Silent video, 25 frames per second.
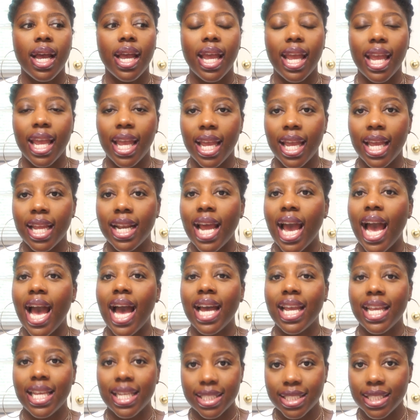And
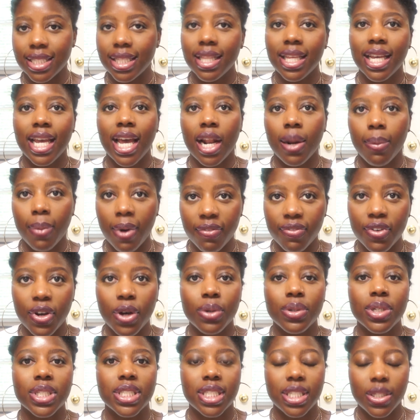I instantly got on my
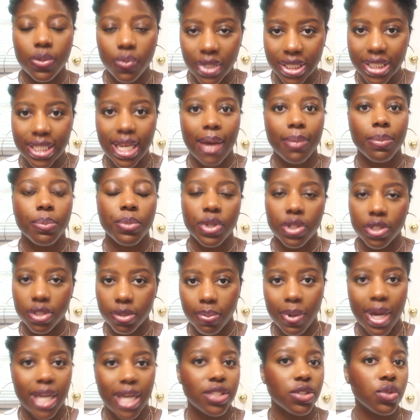phone to see what time the beauty
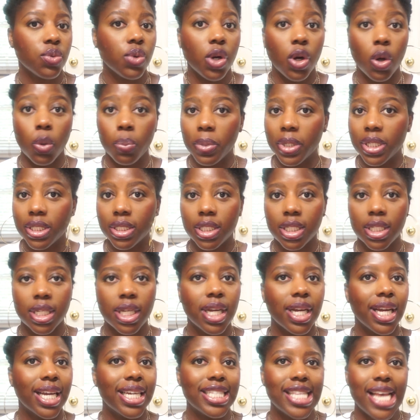supply store opened,
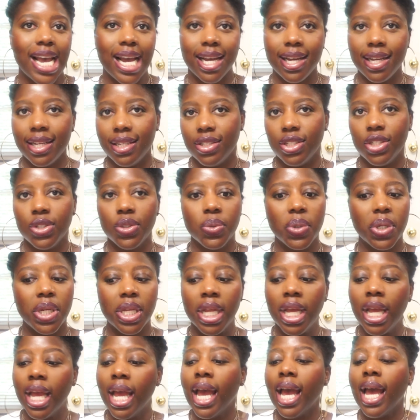because I couldn't do it.
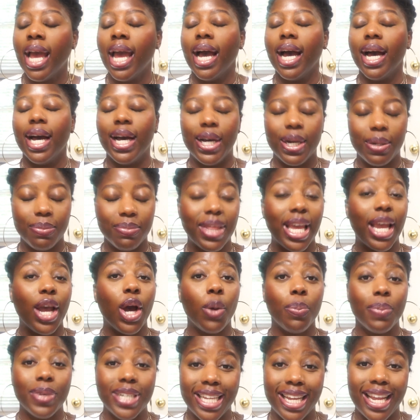They
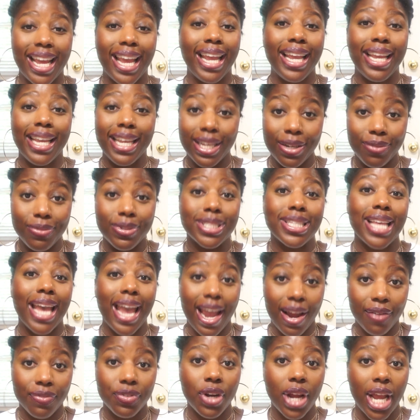opened at 8. It was
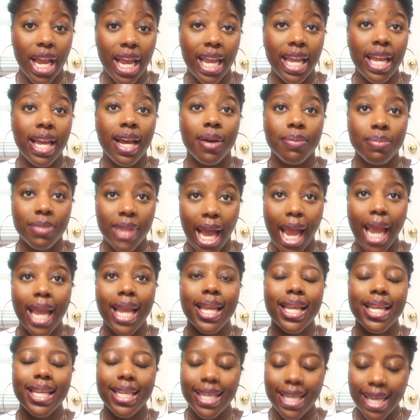after 8. I'm
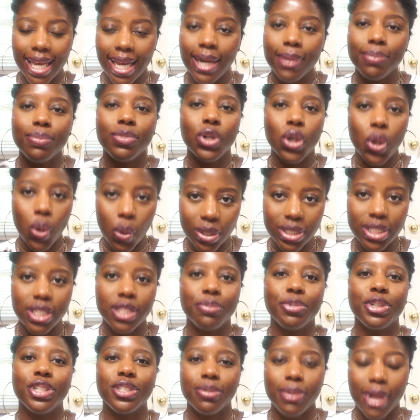like, yep, going to the
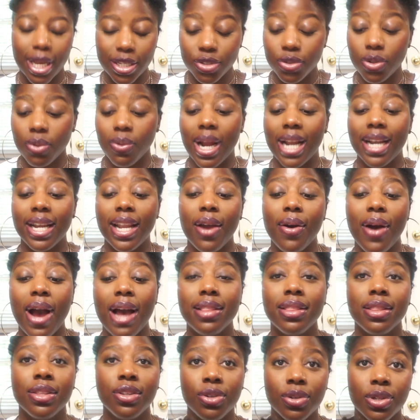beauty supply store right now.
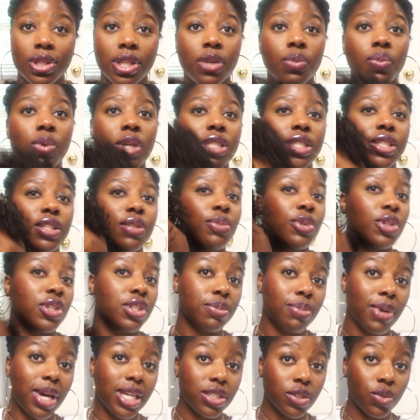I literally went to the beauty
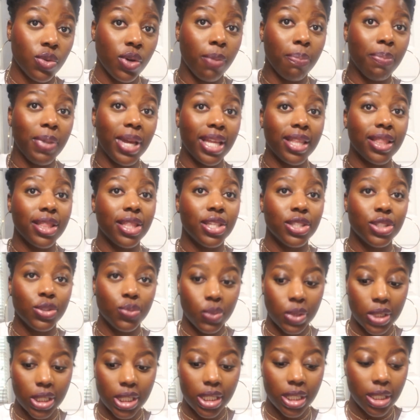supply store, picked this
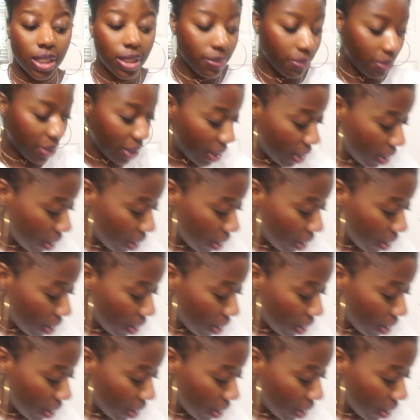one up